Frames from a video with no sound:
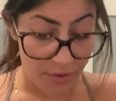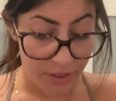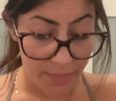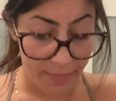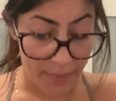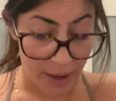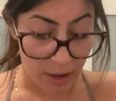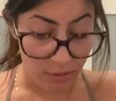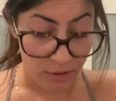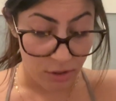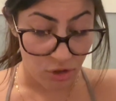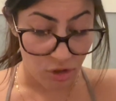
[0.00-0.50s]
the
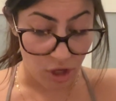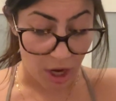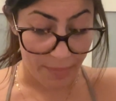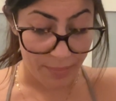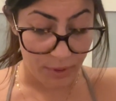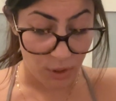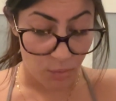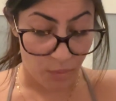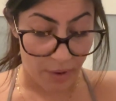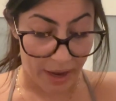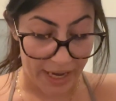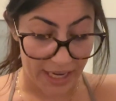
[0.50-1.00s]
mountain dropped
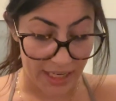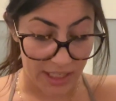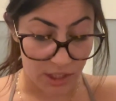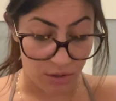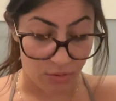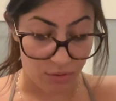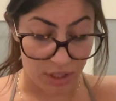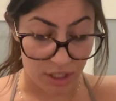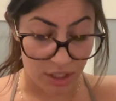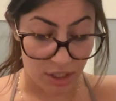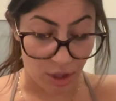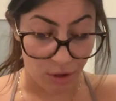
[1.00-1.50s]
away into
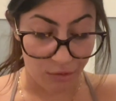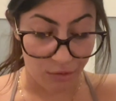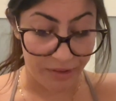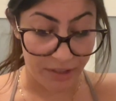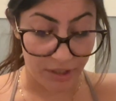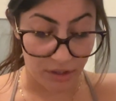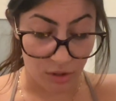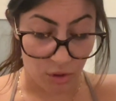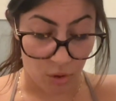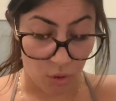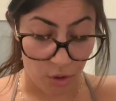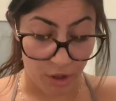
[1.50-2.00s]
a snow
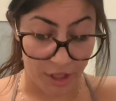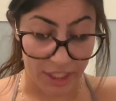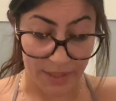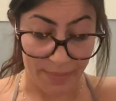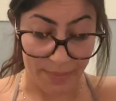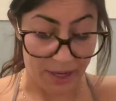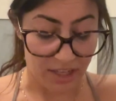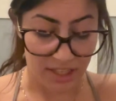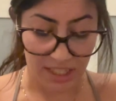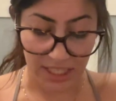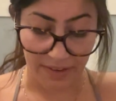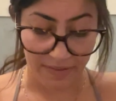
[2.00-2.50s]
filled gorge
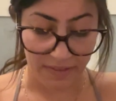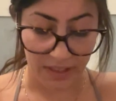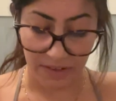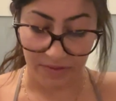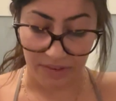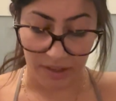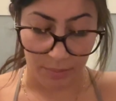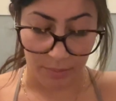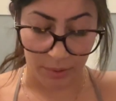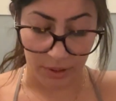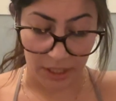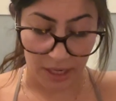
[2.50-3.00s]
about 70
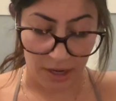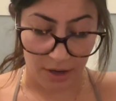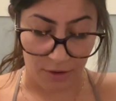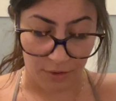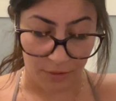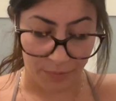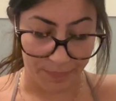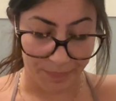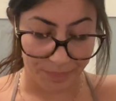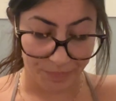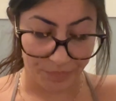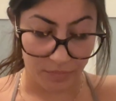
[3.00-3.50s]
feet below.